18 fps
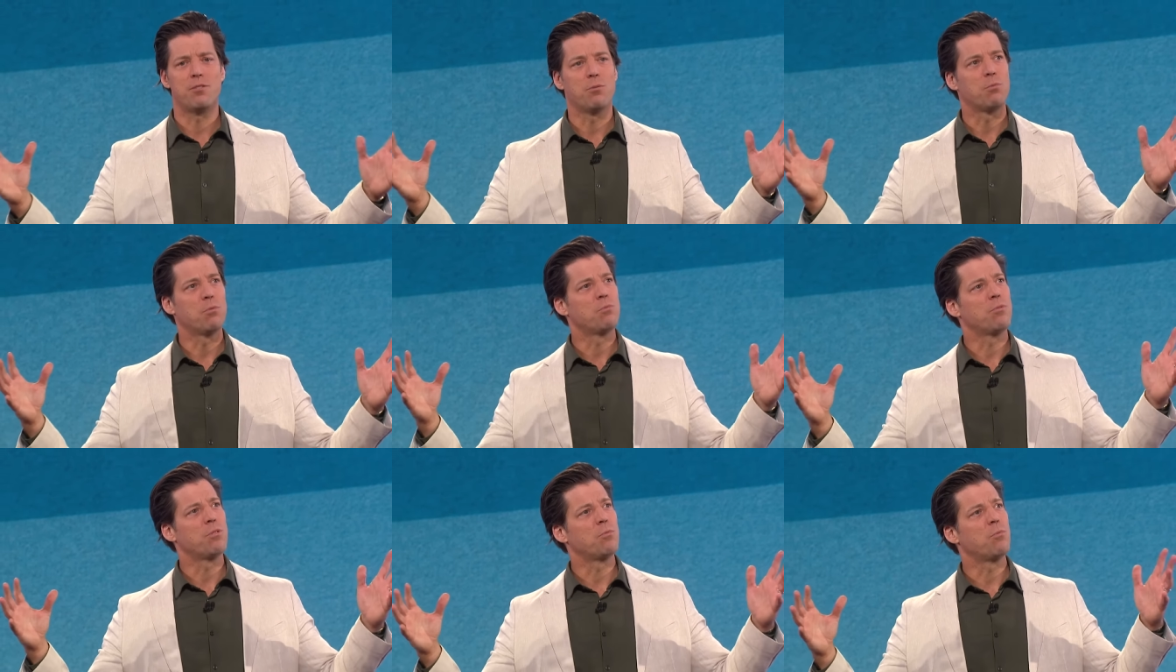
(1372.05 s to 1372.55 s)
The
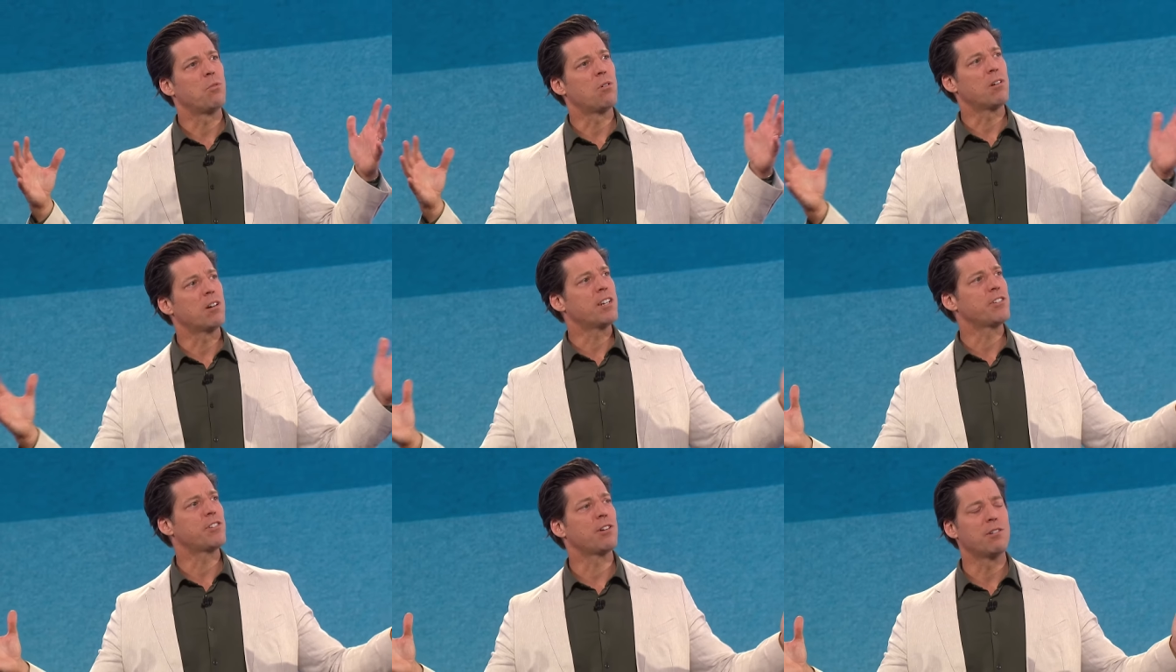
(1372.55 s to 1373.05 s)

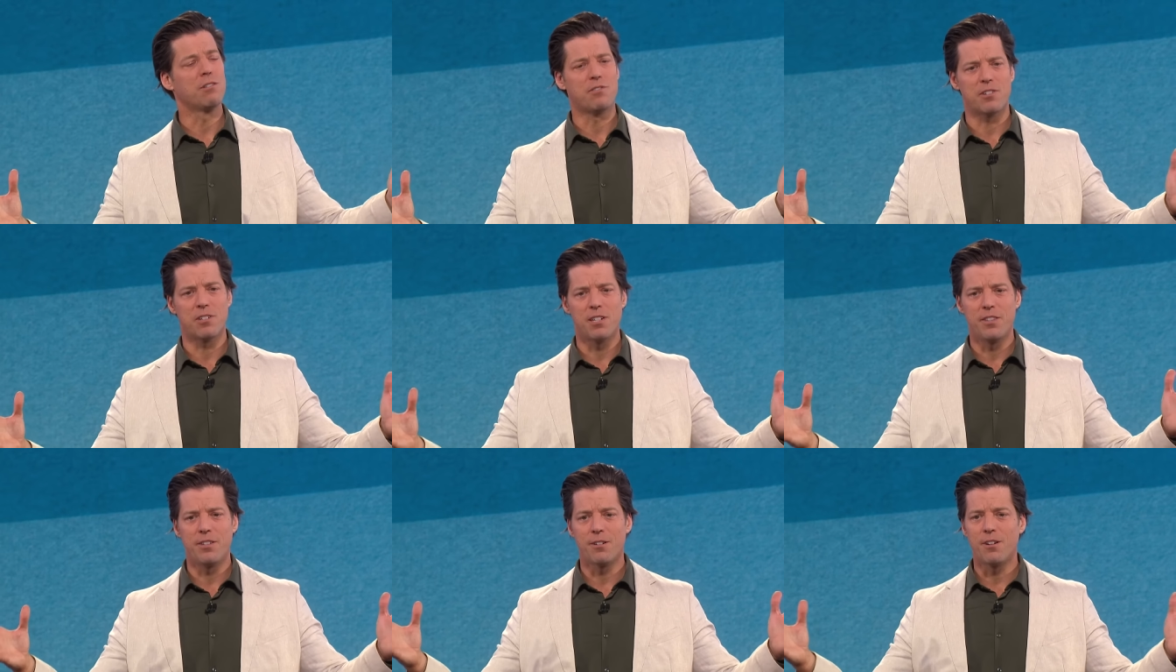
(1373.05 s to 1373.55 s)
war is
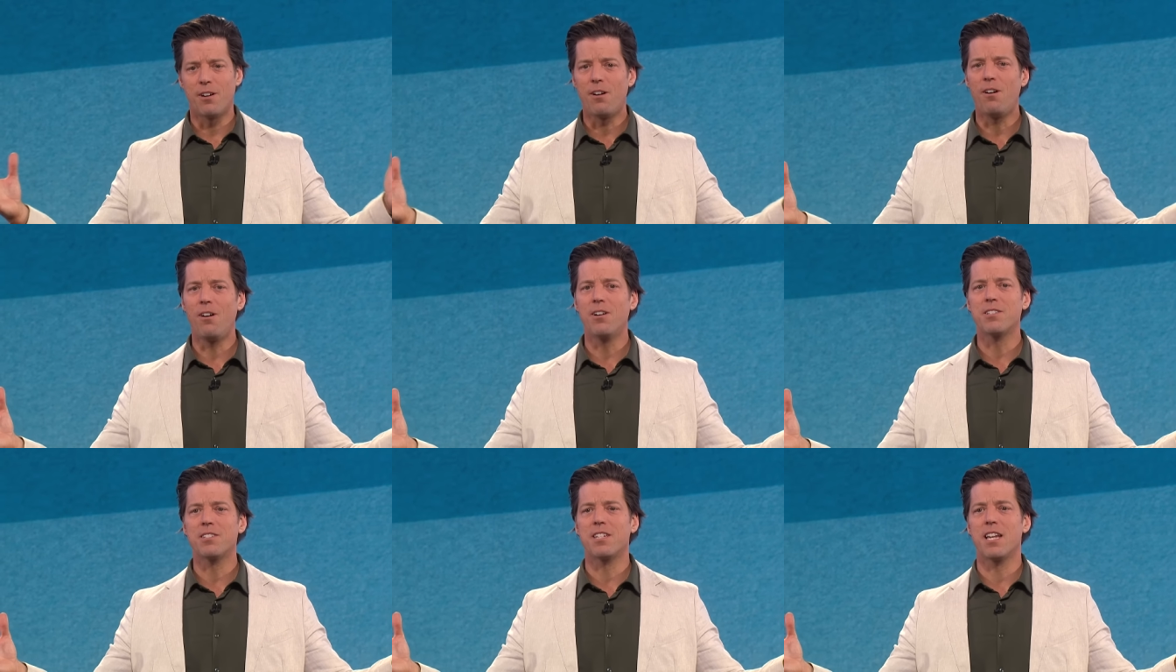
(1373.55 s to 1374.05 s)
over, and they're
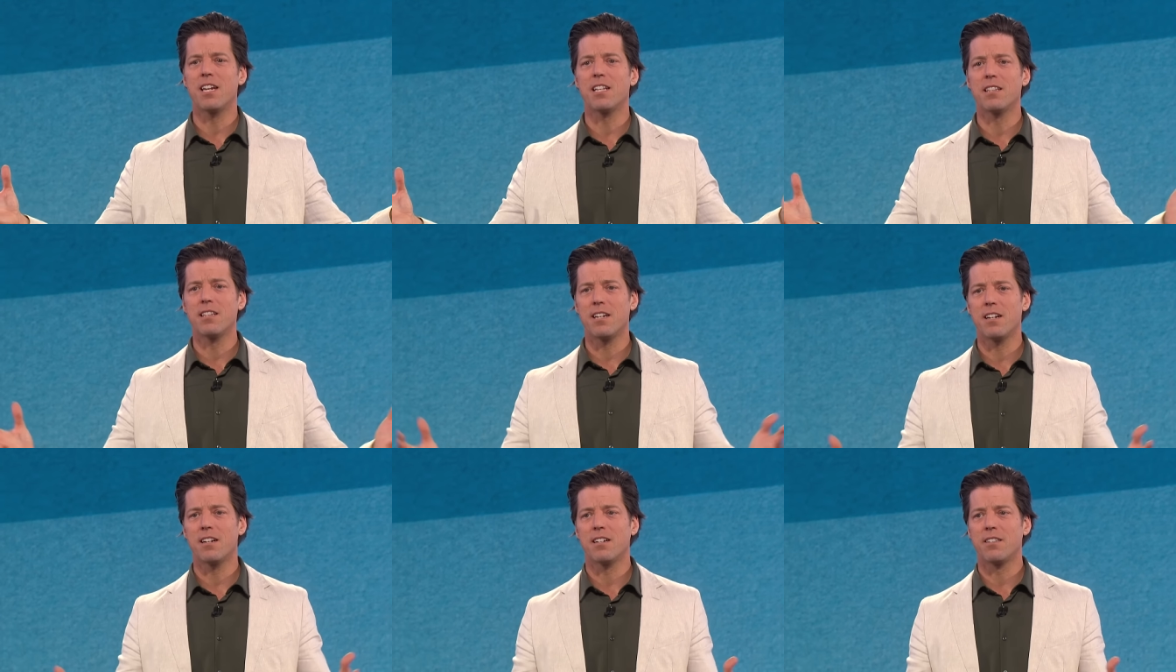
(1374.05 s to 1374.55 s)
all
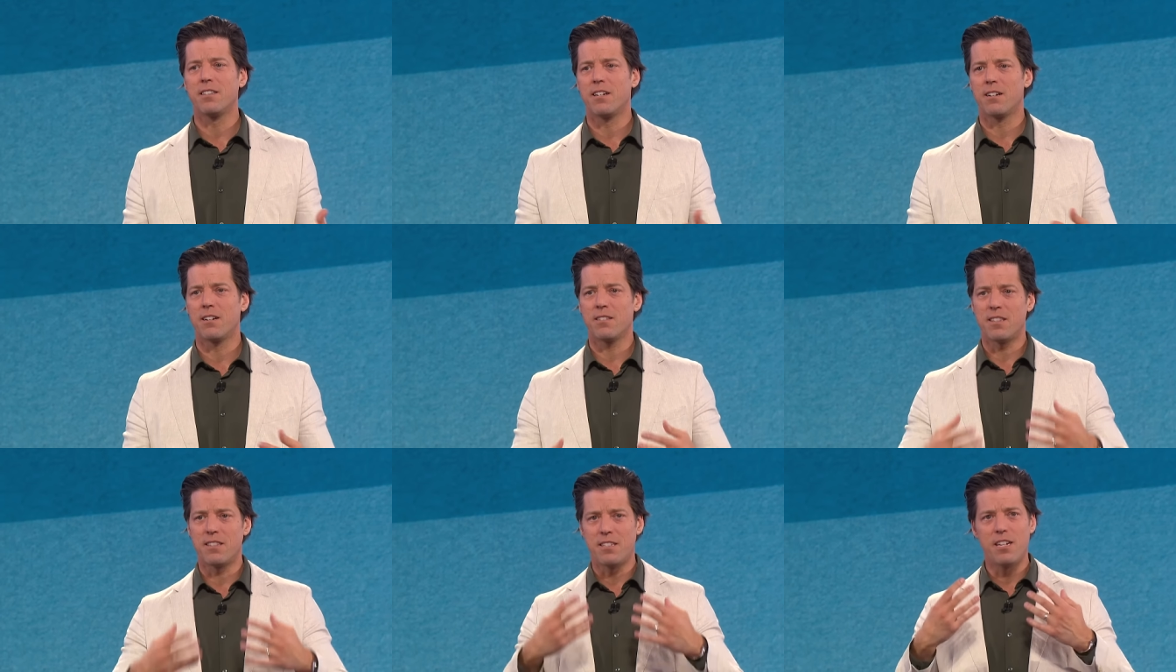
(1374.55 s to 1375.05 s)
standing there, and
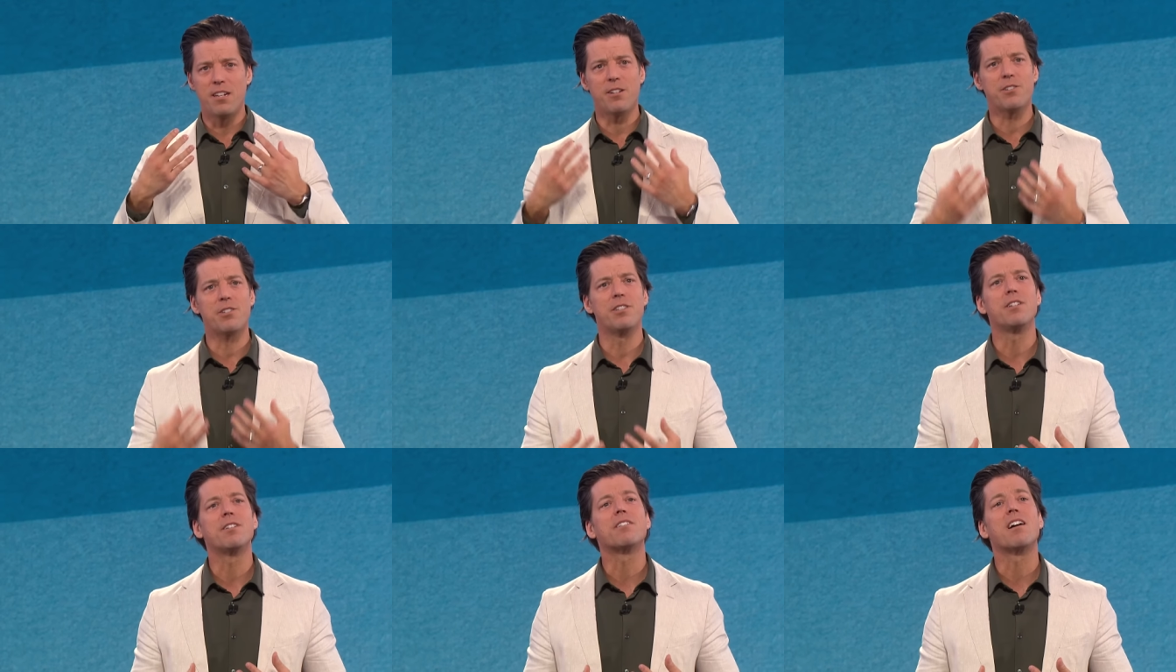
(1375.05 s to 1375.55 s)
they're
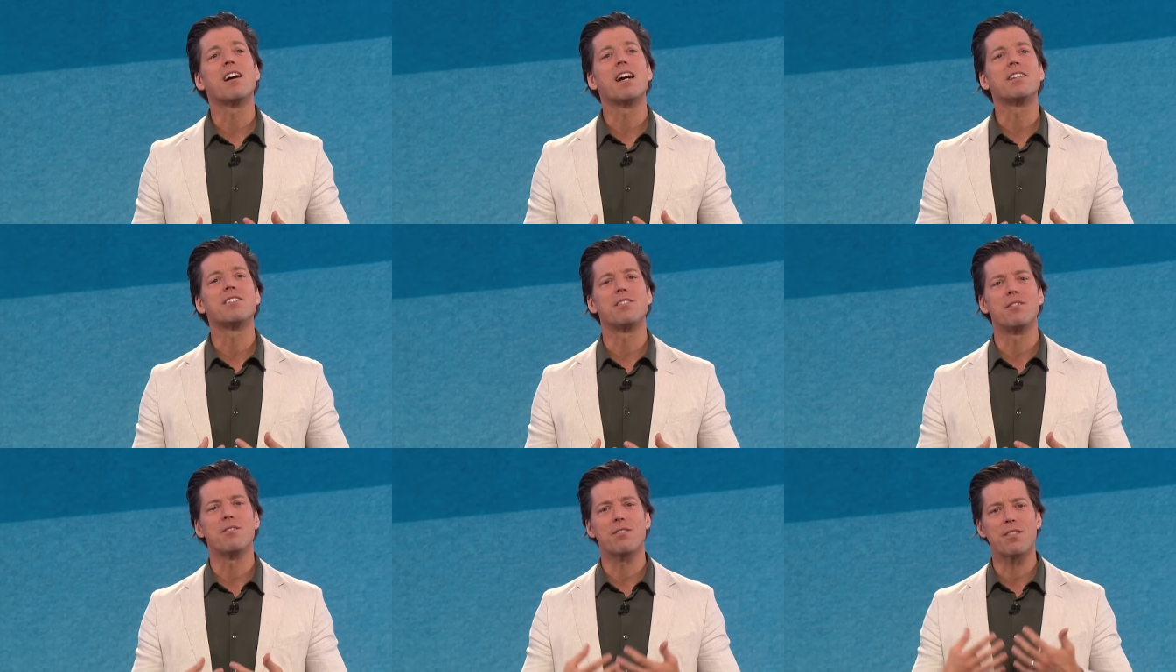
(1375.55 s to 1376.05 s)
tears in their
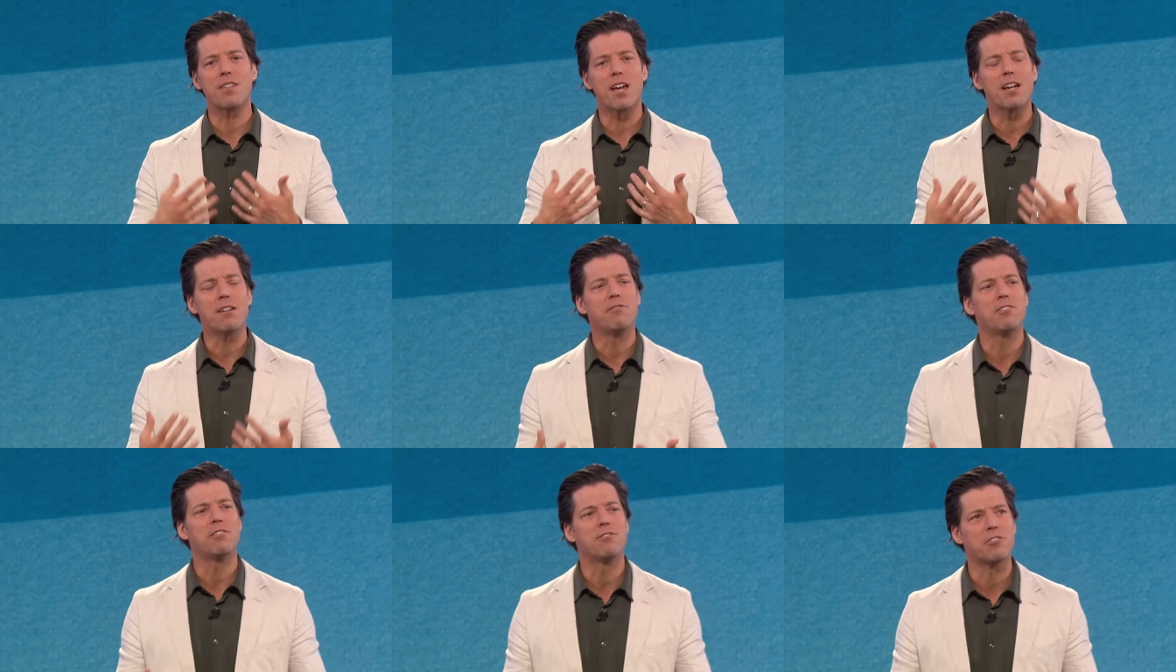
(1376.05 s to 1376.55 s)
eyes, and they're
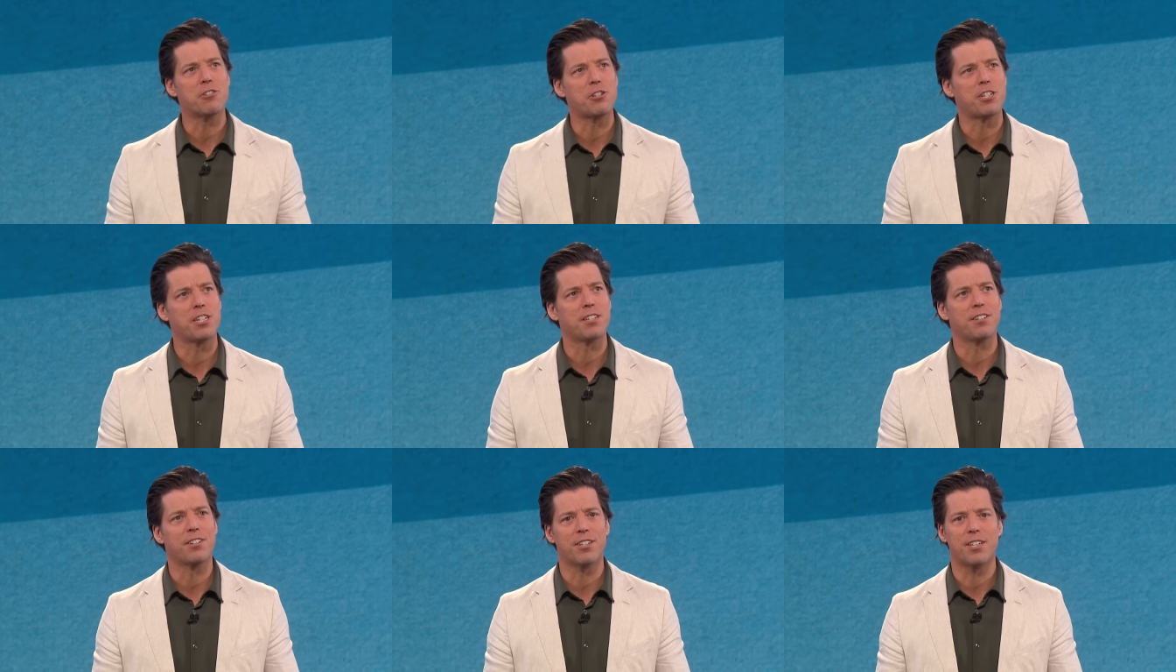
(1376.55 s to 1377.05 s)
thankful for
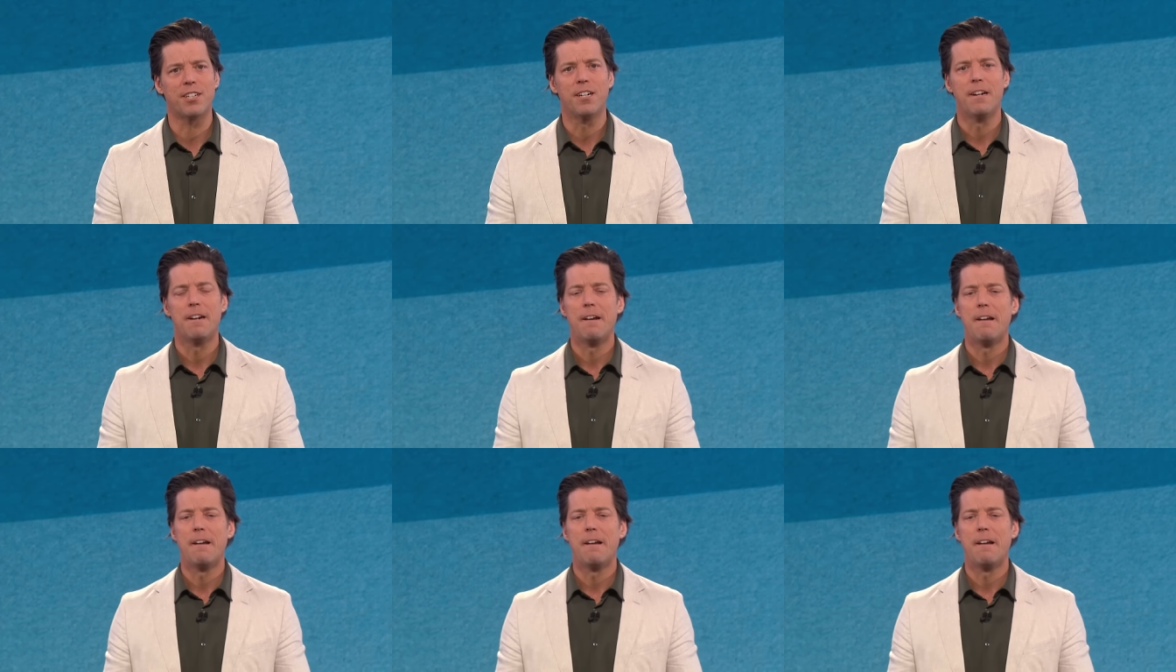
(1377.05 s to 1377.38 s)
Schindler.